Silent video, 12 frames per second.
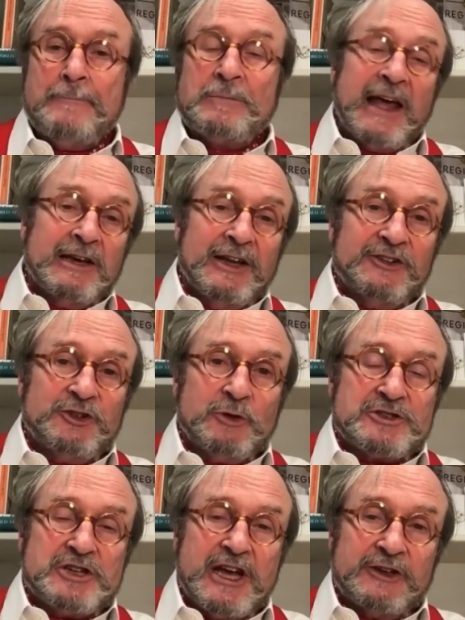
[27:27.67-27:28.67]
Unless you
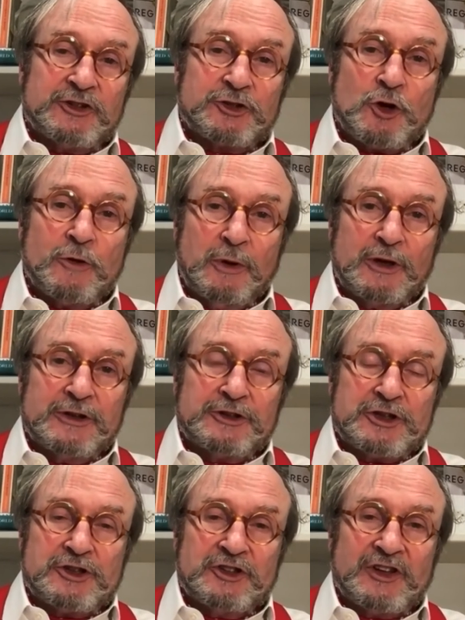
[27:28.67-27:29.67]
actually had strong
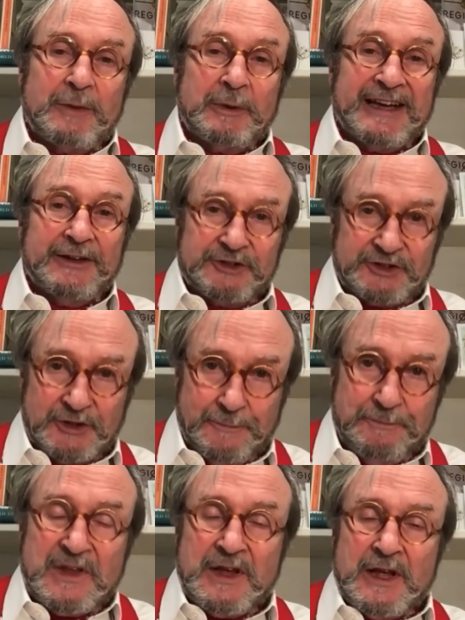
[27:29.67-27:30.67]
politicians up against
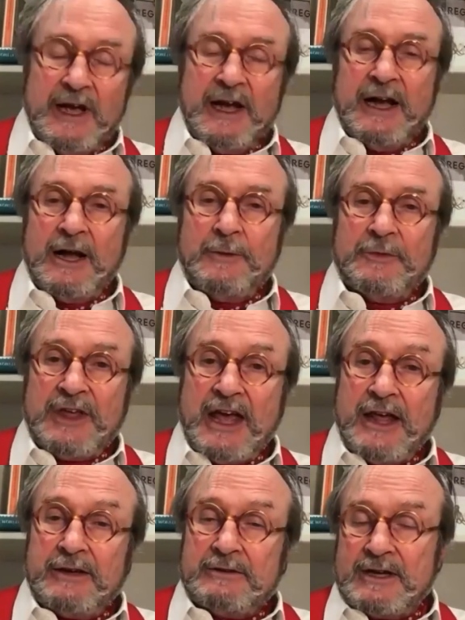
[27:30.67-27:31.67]
them, uh,
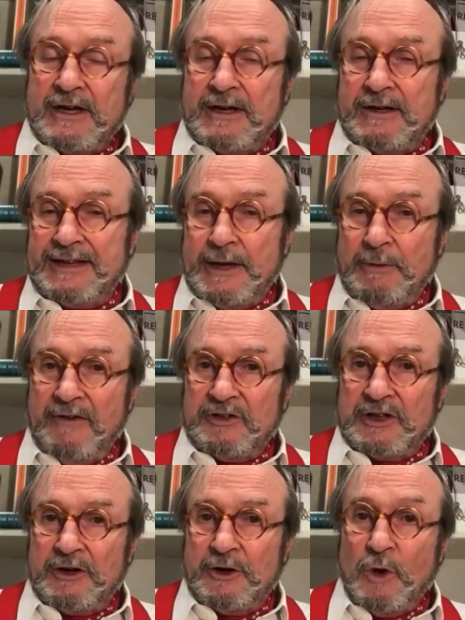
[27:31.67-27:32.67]
then uh, they were having
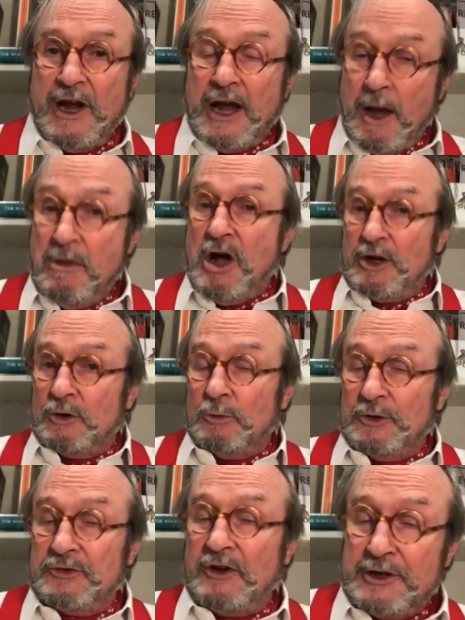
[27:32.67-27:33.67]
their own way. And Merkel
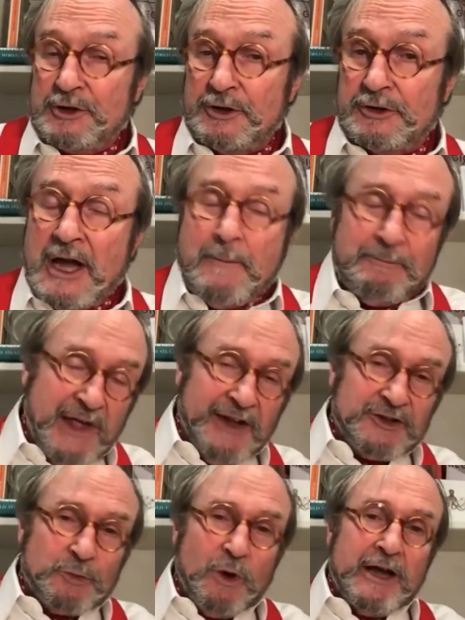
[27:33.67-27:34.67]
was very good.
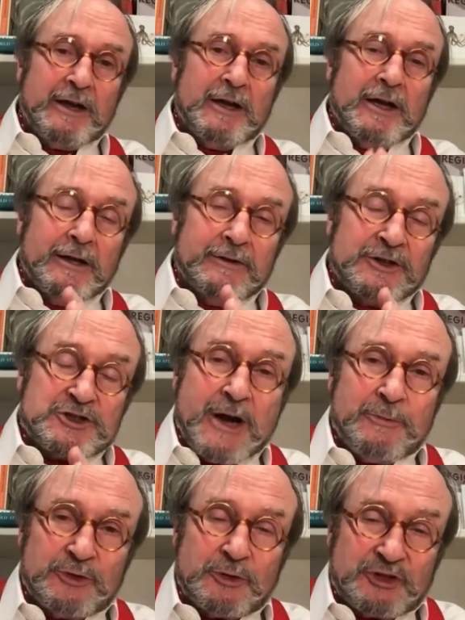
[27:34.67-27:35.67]
That's why the
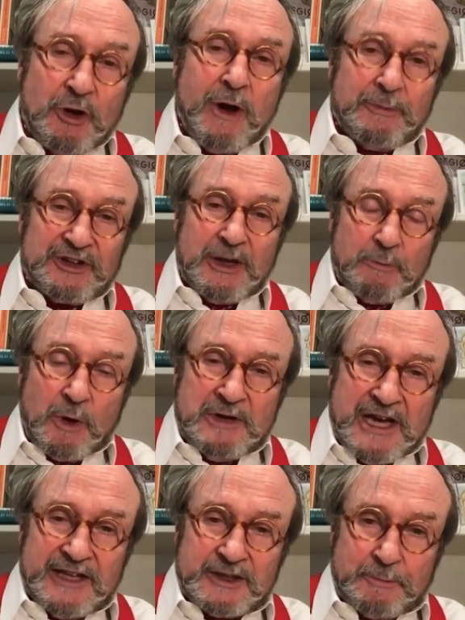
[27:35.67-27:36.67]
Germans were so upset when we
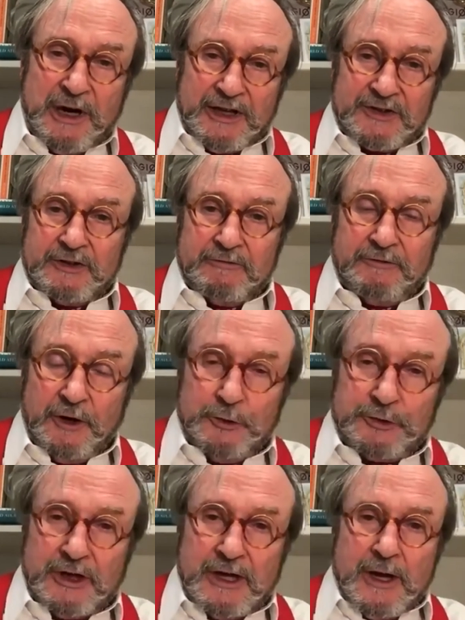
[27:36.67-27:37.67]
had the Brexit vote,
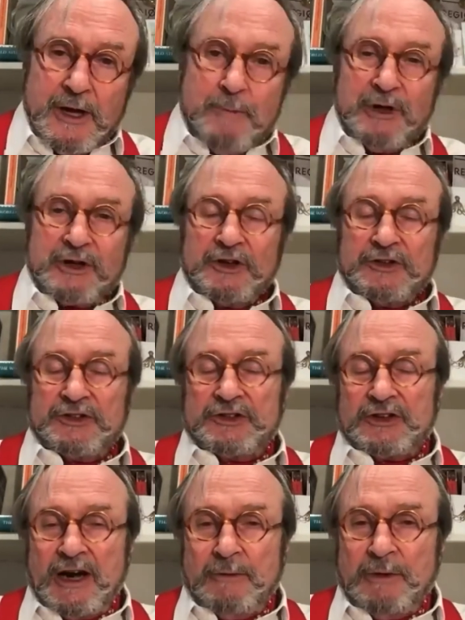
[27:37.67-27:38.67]
because
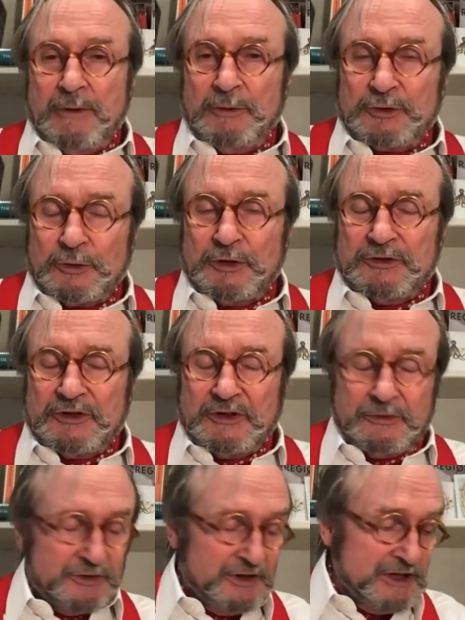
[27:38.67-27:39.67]
I remember talking
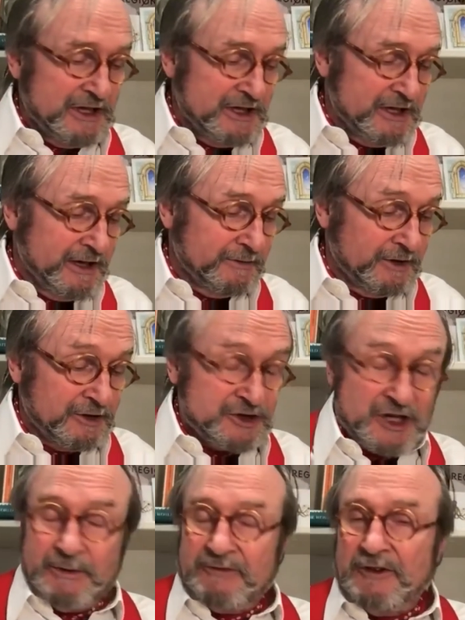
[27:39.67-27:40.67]
to the, uh, the
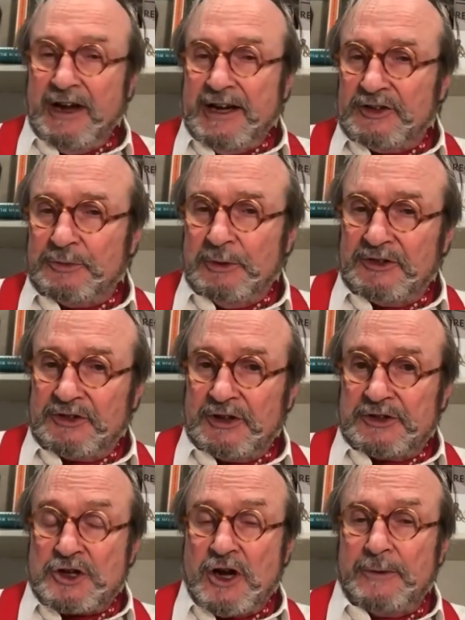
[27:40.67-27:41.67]
German finance minister,
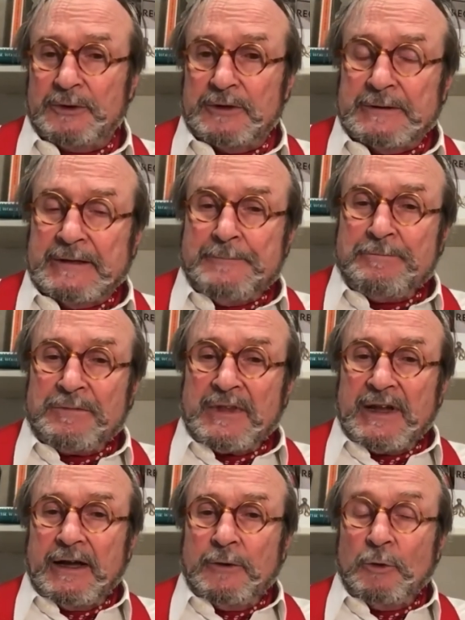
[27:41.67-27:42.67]
Schäuble,
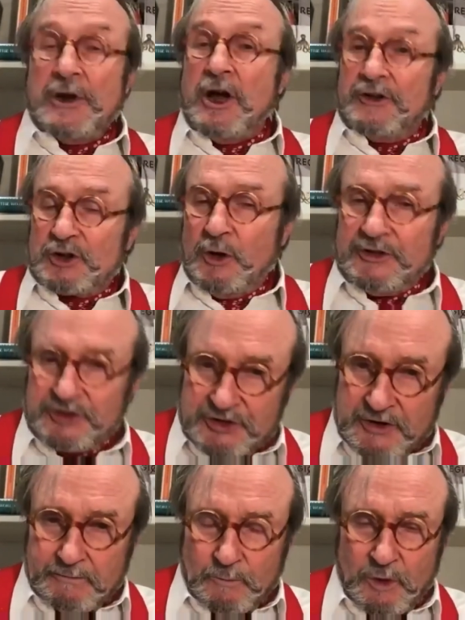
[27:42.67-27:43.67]
when asked the
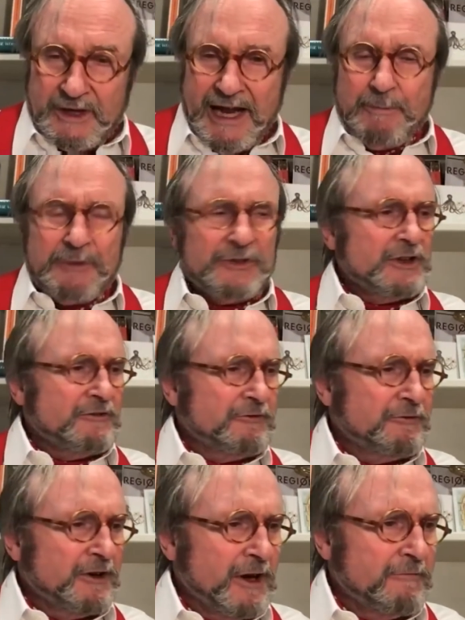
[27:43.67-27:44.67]
question, what happens if
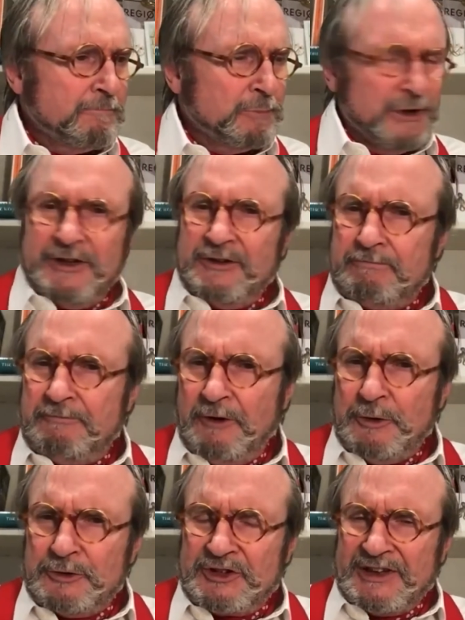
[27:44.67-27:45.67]
uh, Britain
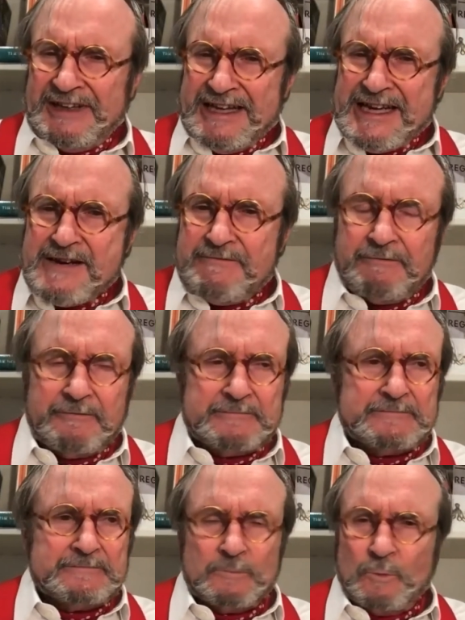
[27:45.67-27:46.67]
votes to leave?
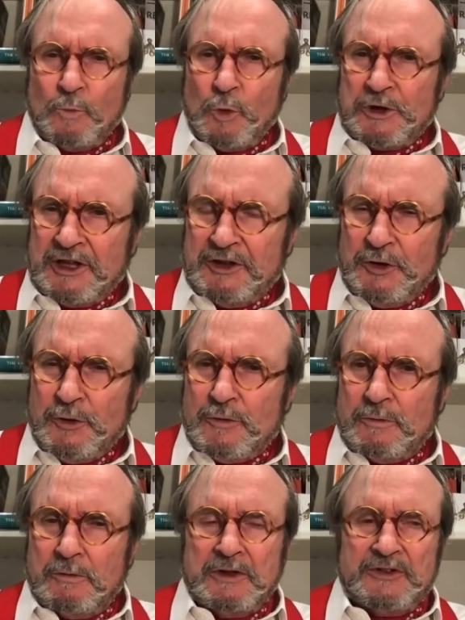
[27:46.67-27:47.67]
what are you going to
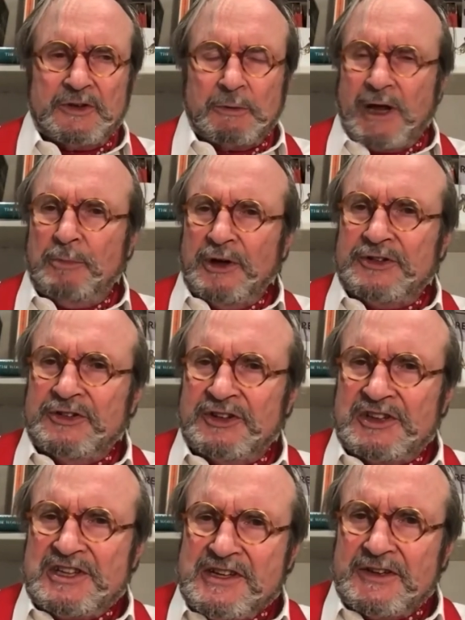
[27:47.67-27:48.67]
do? He said, well, I'll burst into
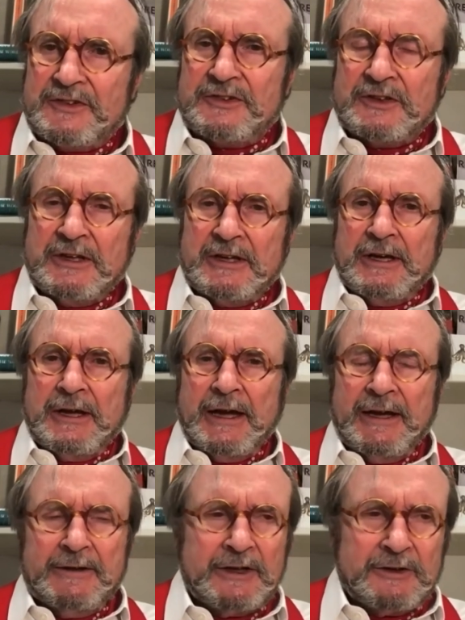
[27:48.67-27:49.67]
tears.
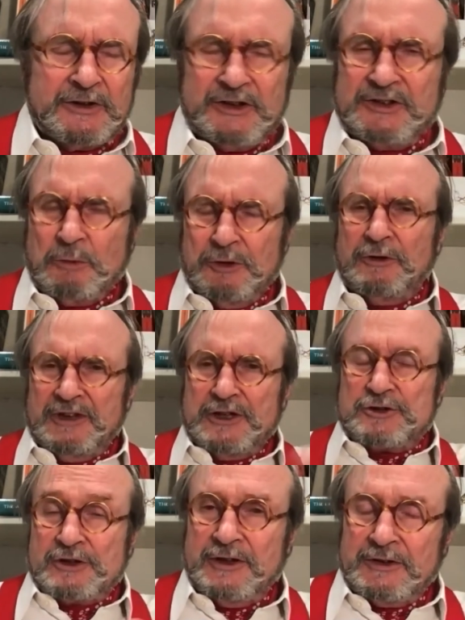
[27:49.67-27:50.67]
And uh, he said, well, not literally.